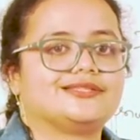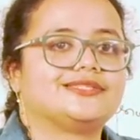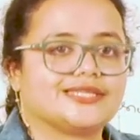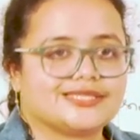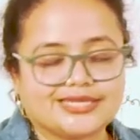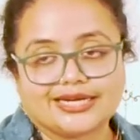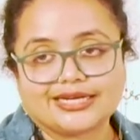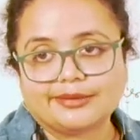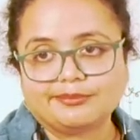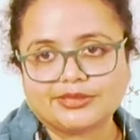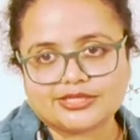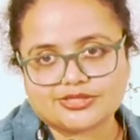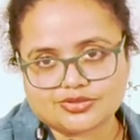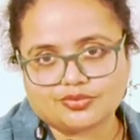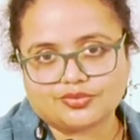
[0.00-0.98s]
just attempt
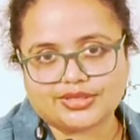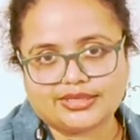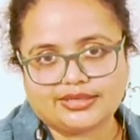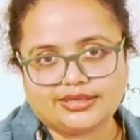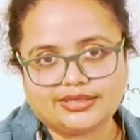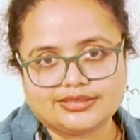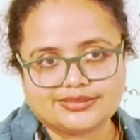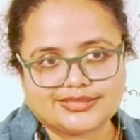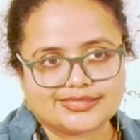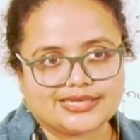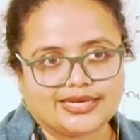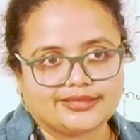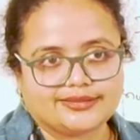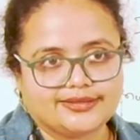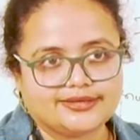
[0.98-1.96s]
a story just
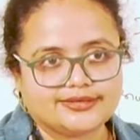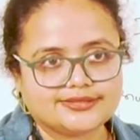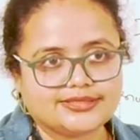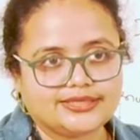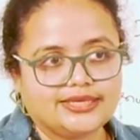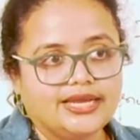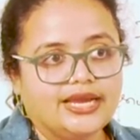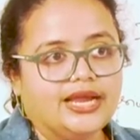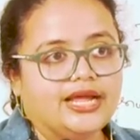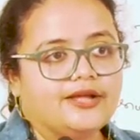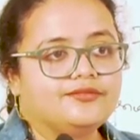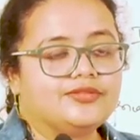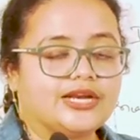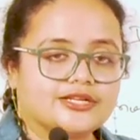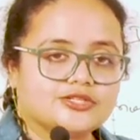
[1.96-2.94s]
like that. See,
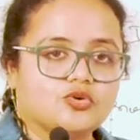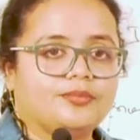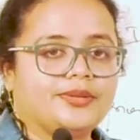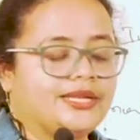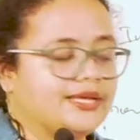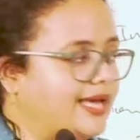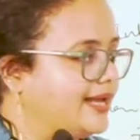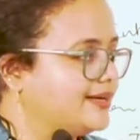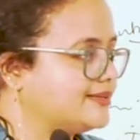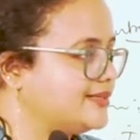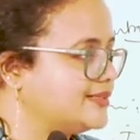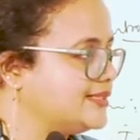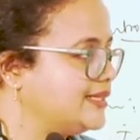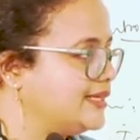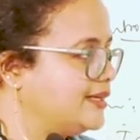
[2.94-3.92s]
there are so many
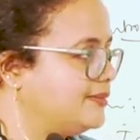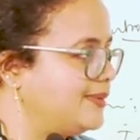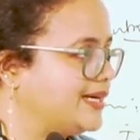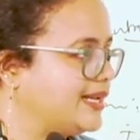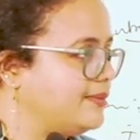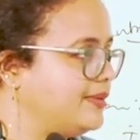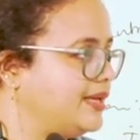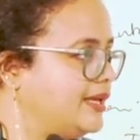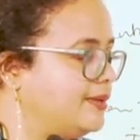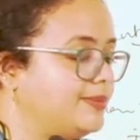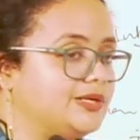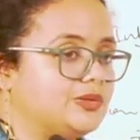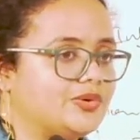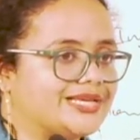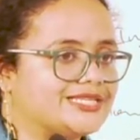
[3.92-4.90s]
characters here, but I am
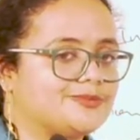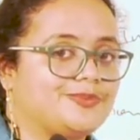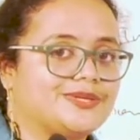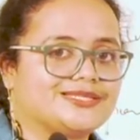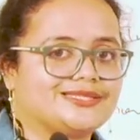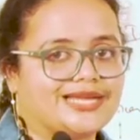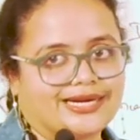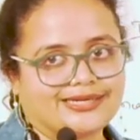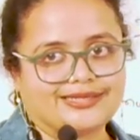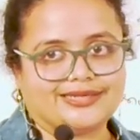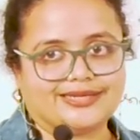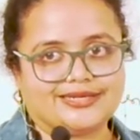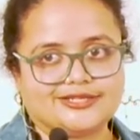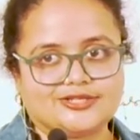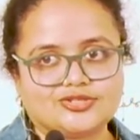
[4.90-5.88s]
able to express that in
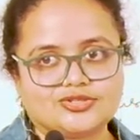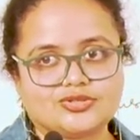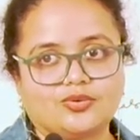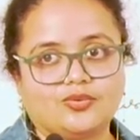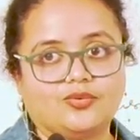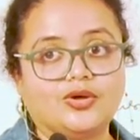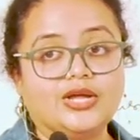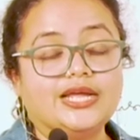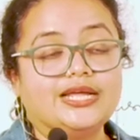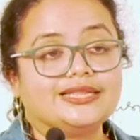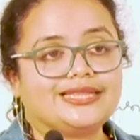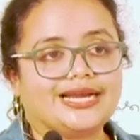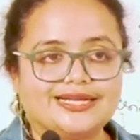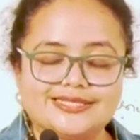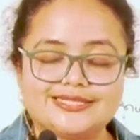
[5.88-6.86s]
English. So
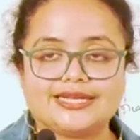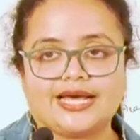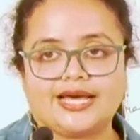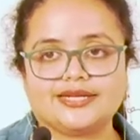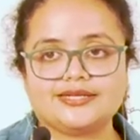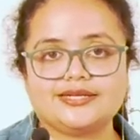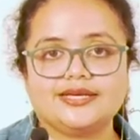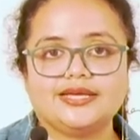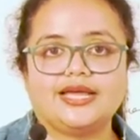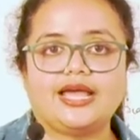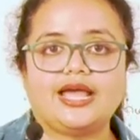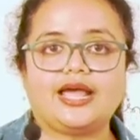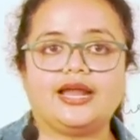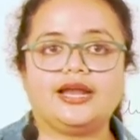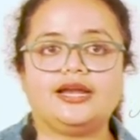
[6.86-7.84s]
that is an art,
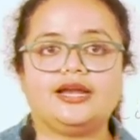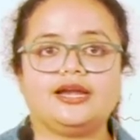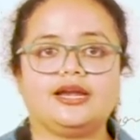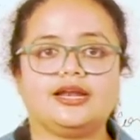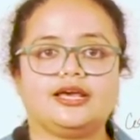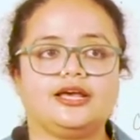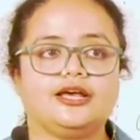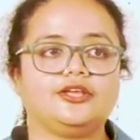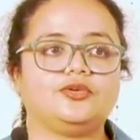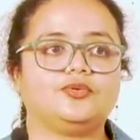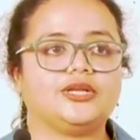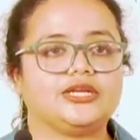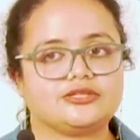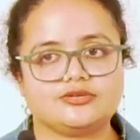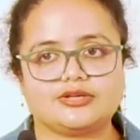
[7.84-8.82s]
and you
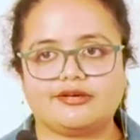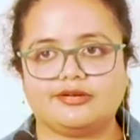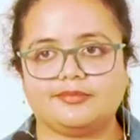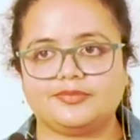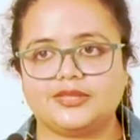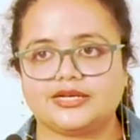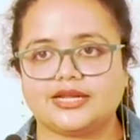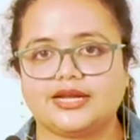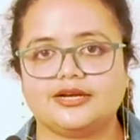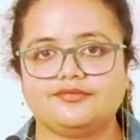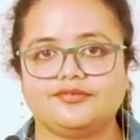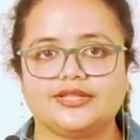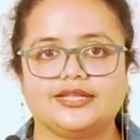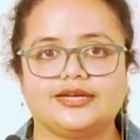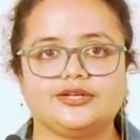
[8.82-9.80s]
need to develop that art.
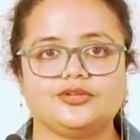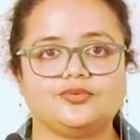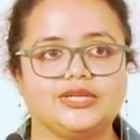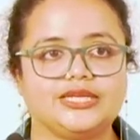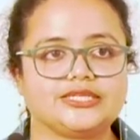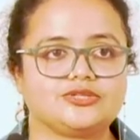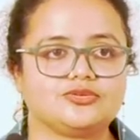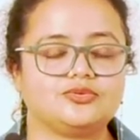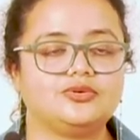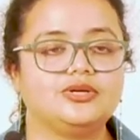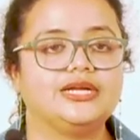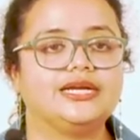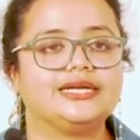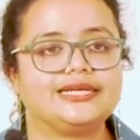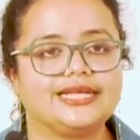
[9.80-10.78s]
For that, you need to
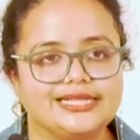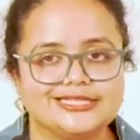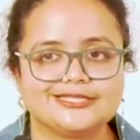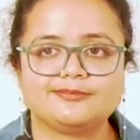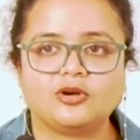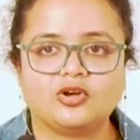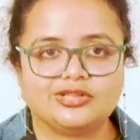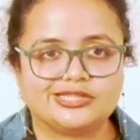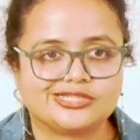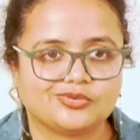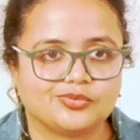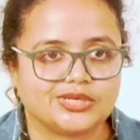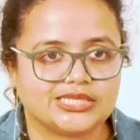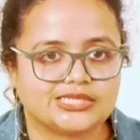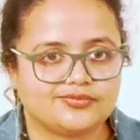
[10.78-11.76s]
tell small
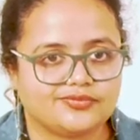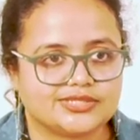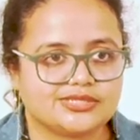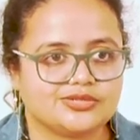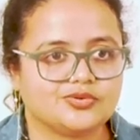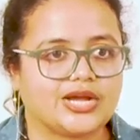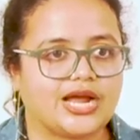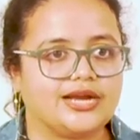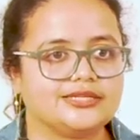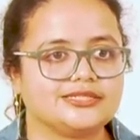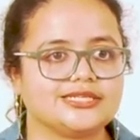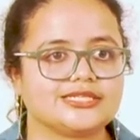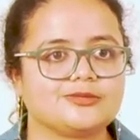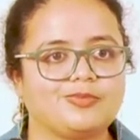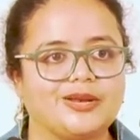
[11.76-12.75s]
stories first. You can't
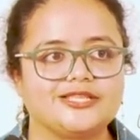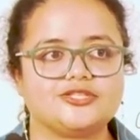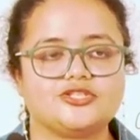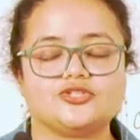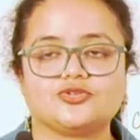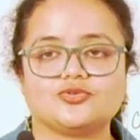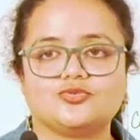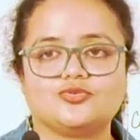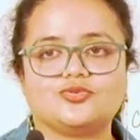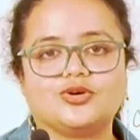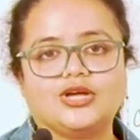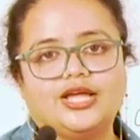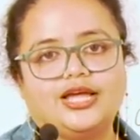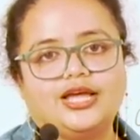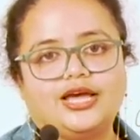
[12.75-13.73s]
just plunge into
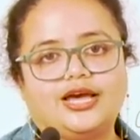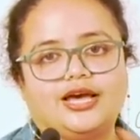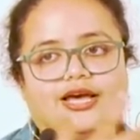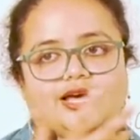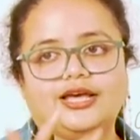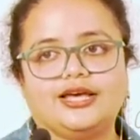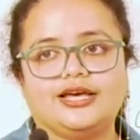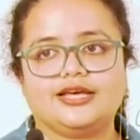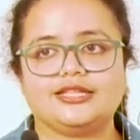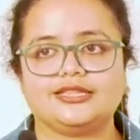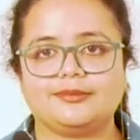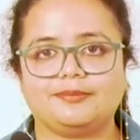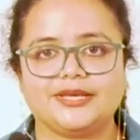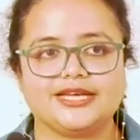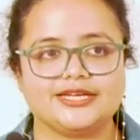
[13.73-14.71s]

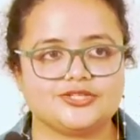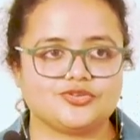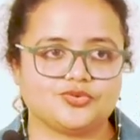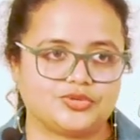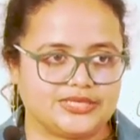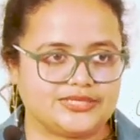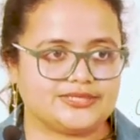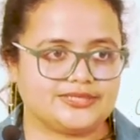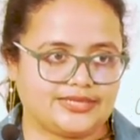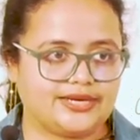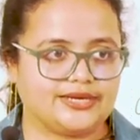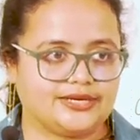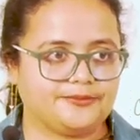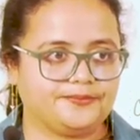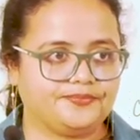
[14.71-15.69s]
the bigger stories
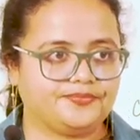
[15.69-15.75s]
yet.